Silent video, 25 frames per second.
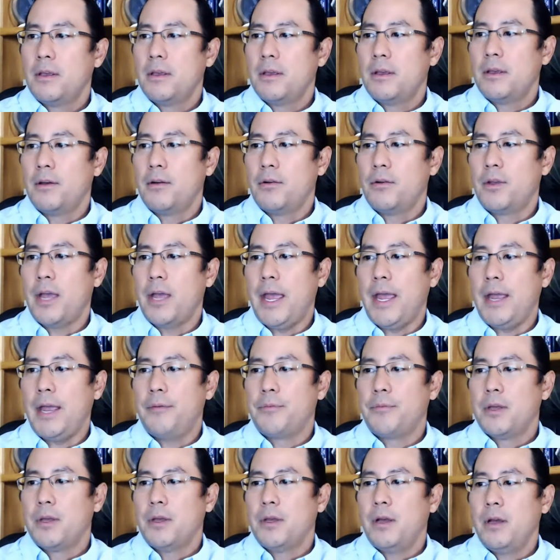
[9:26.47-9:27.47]
Okay.
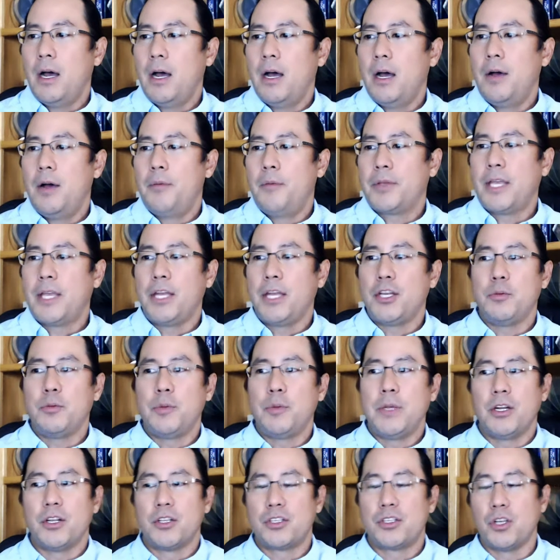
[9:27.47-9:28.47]
Can you be
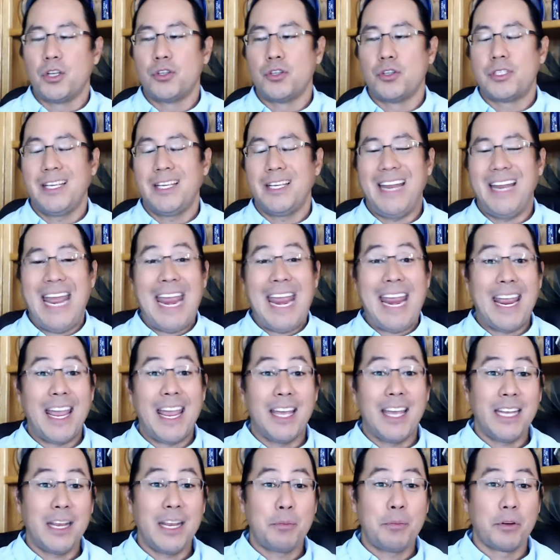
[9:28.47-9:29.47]
an associate
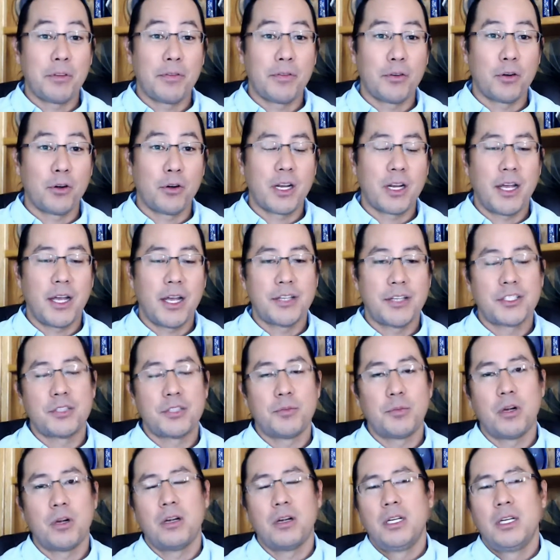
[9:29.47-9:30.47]
and a preferred customer?